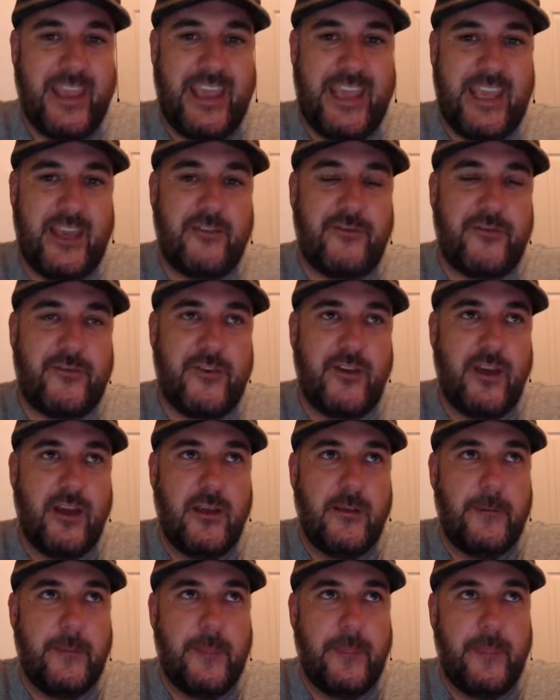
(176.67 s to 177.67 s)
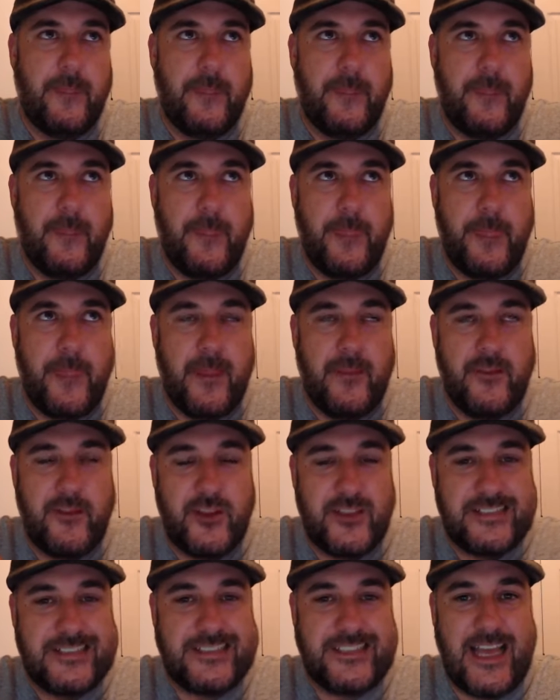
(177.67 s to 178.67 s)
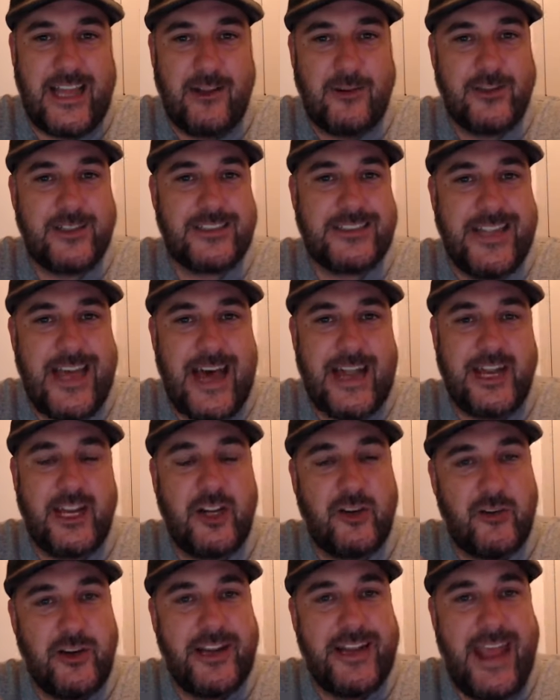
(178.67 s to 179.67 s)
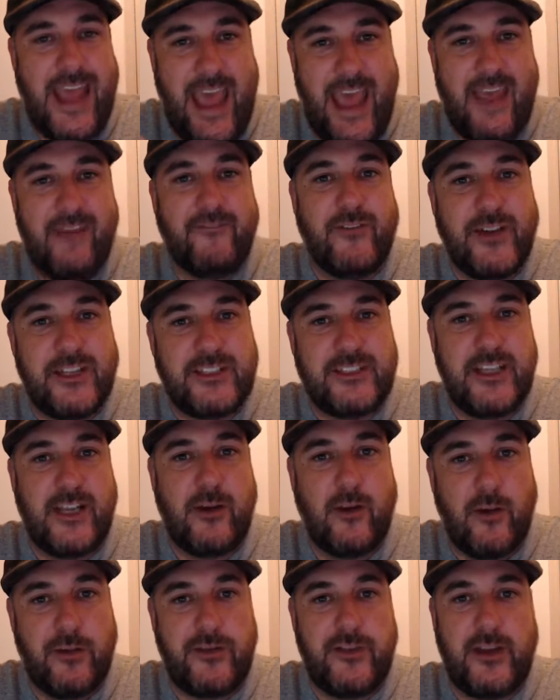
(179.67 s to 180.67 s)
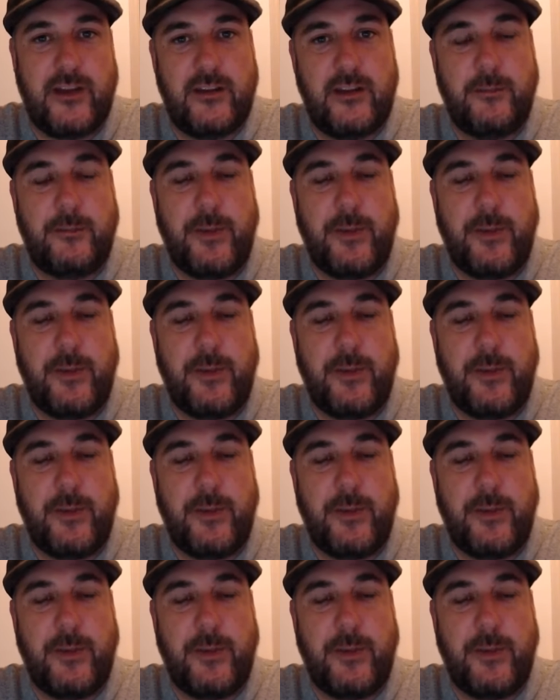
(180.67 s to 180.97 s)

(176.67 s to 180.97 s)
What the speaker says: If the seller does not agree to every single thing the